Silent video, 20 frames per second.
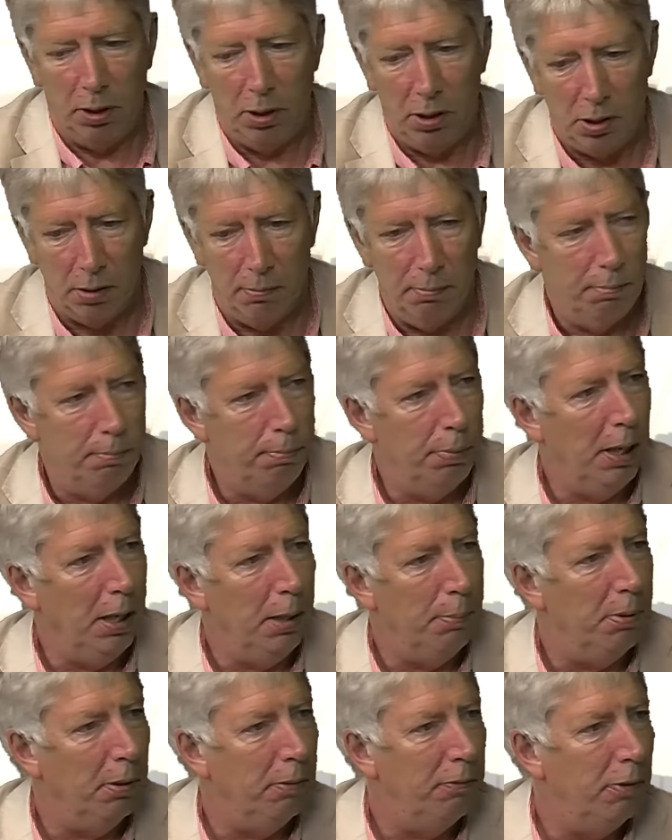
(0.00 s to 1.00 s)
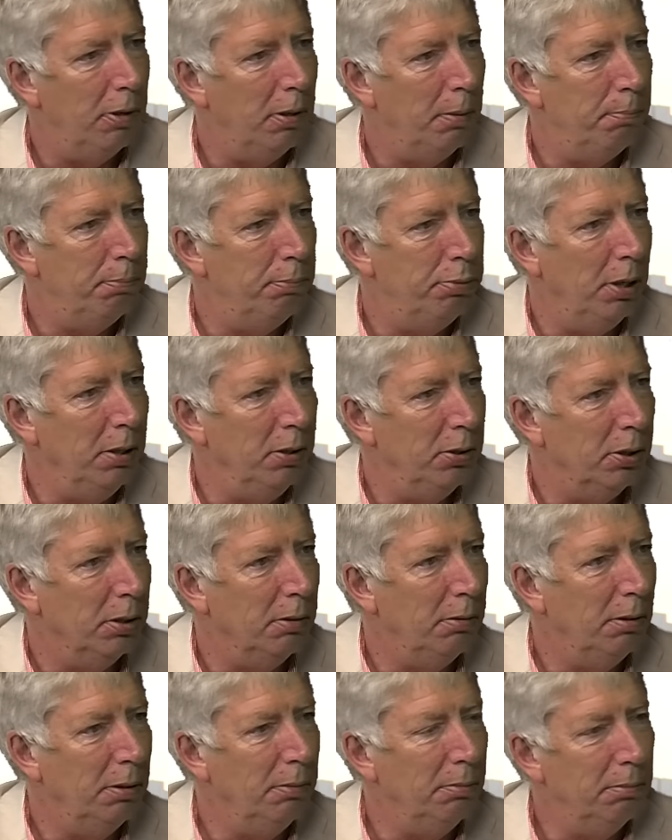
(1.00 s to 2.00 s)
some paper for a
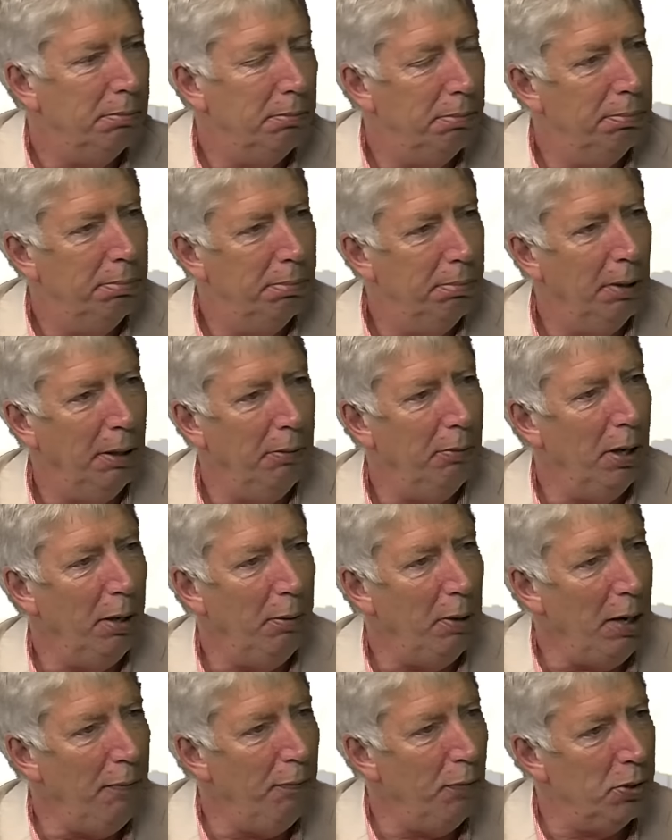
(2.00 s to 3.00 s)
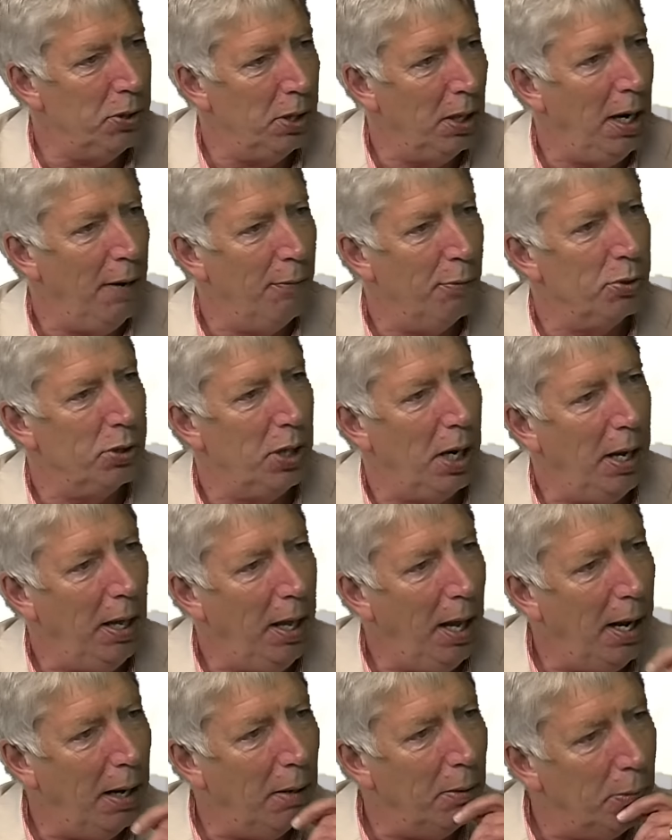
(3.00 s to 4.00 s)
printer, and even to levels like
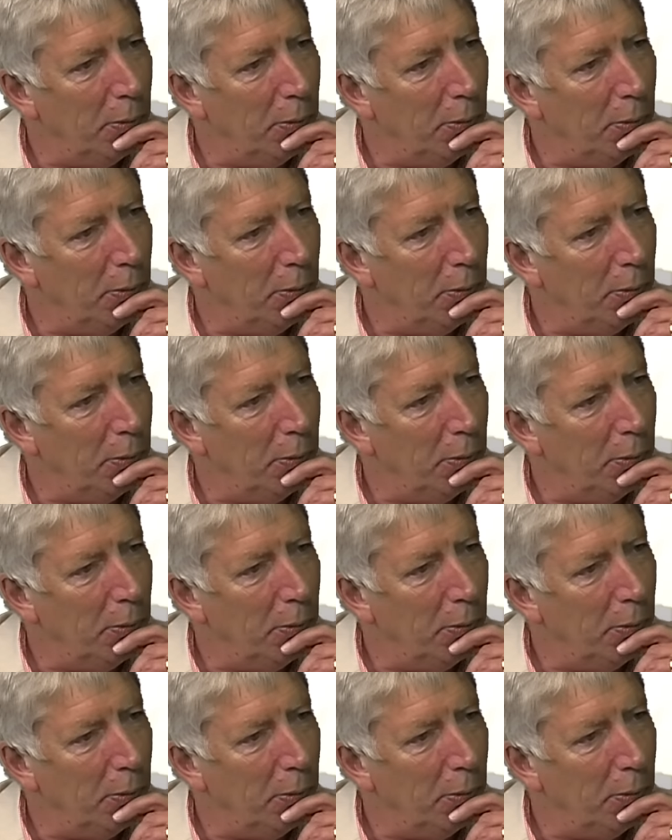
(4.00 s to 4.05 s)
that? Or?